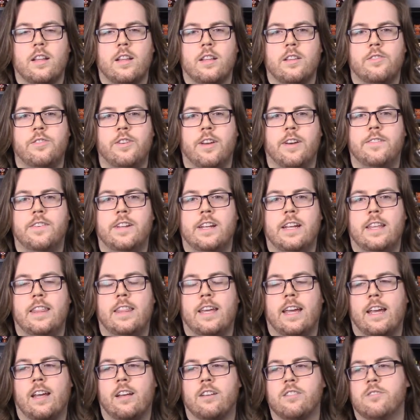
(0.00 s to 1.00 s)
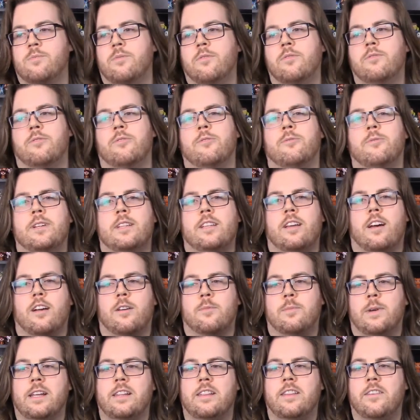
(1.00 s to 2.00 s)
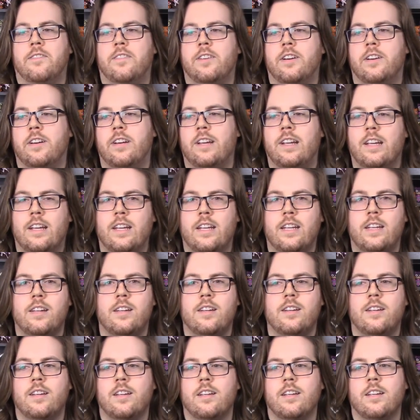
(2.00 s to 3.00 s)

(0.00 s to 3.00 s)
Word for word: do you have anything else before we talk about the very end?